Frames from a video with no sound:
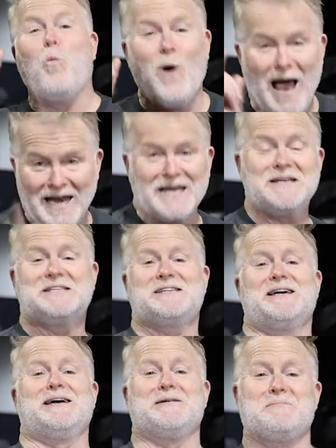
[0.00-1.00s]

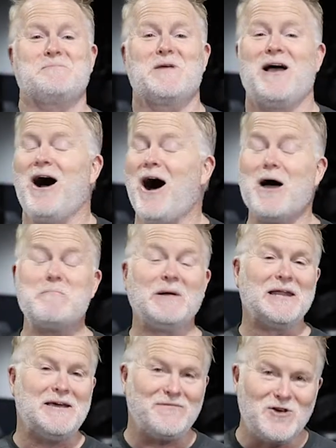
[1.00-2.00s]
Wellington. I
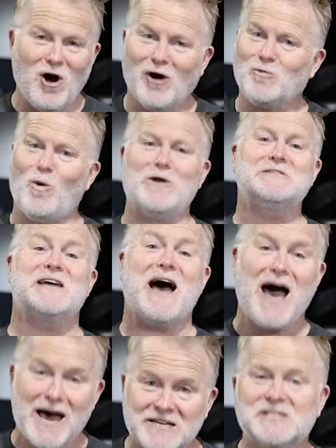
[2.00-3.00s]
believe God wants
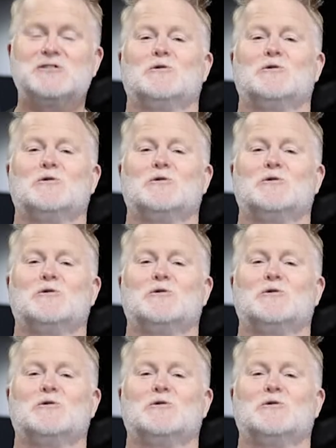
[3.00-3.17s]
us